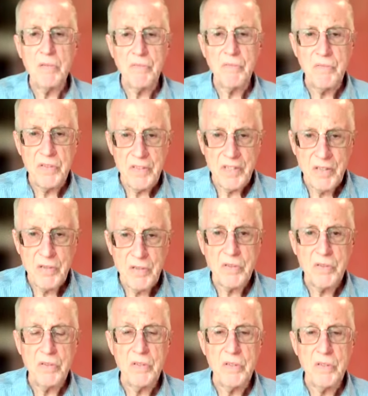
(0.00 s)
for years
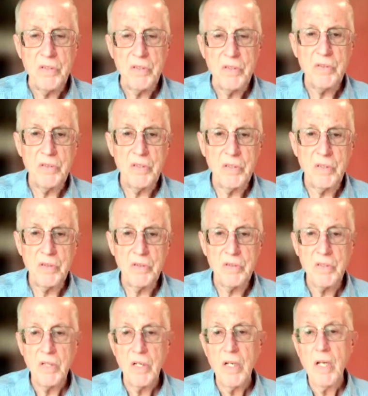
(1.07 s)
and years and
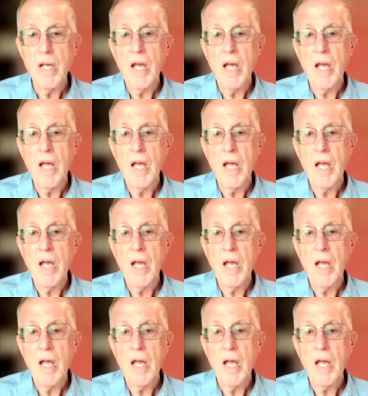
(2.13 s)
years.